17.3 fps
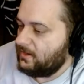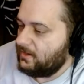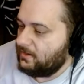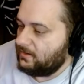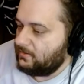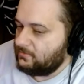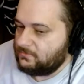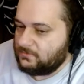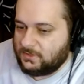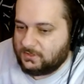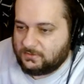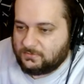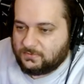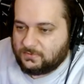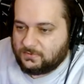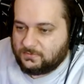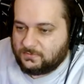Yeah,
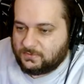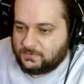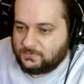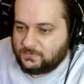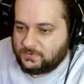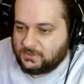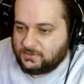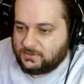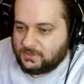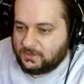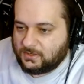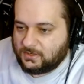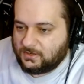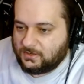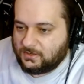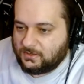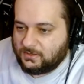like what do you
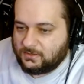think on